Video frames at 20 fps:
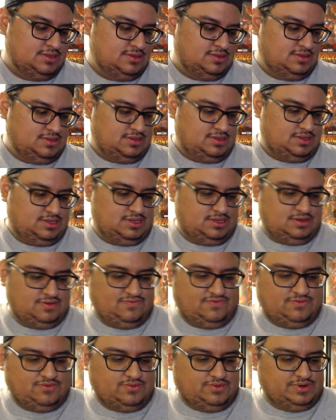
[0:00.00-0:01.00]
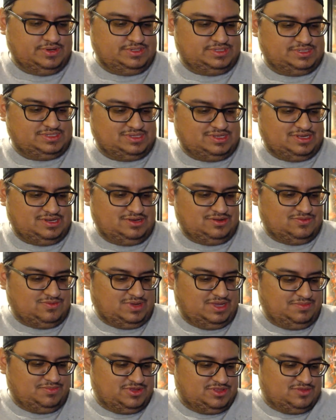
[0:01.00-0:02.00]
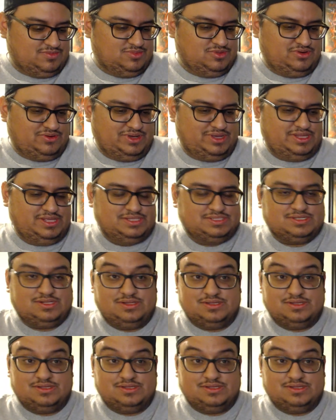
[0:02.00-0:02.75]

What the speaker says: And of course, I don't know why, but the Blu-ray disc looks